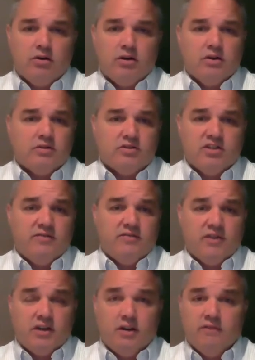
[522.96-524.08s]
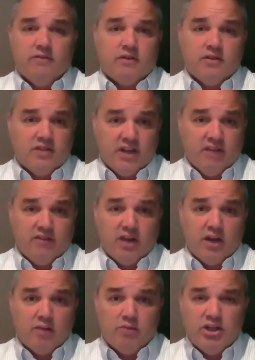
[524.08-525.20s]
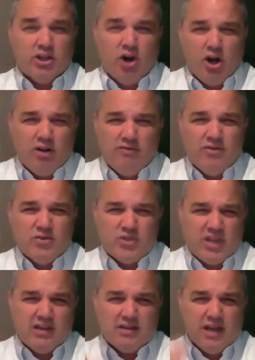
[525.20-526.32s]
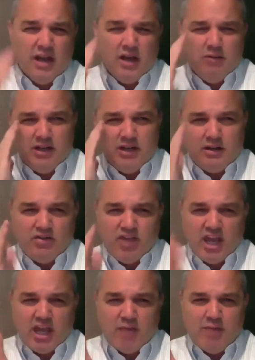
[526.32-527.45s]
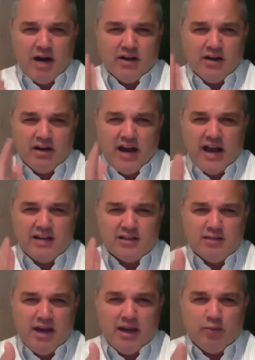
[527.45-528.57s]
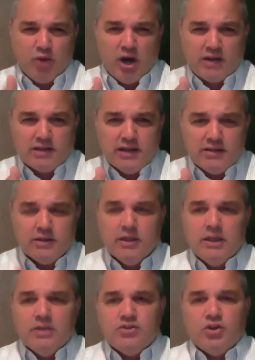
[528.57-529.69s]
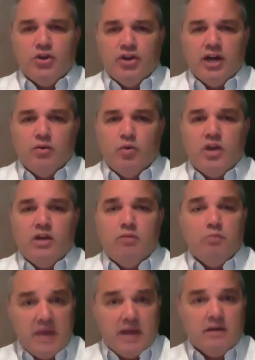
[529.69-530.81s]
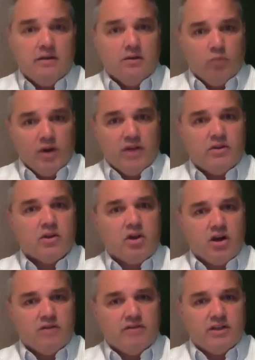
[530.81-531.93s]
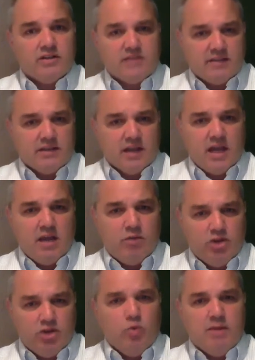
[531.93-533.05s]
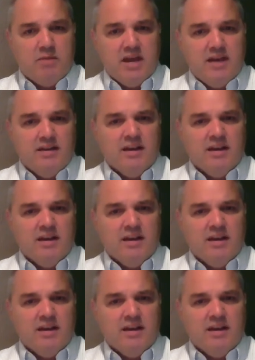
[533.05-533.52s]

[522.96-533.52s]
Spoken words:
certificate of significant completion? All of those things we need to think about in our estimating process so that we bid with confidence. That's the key. When you win a bid,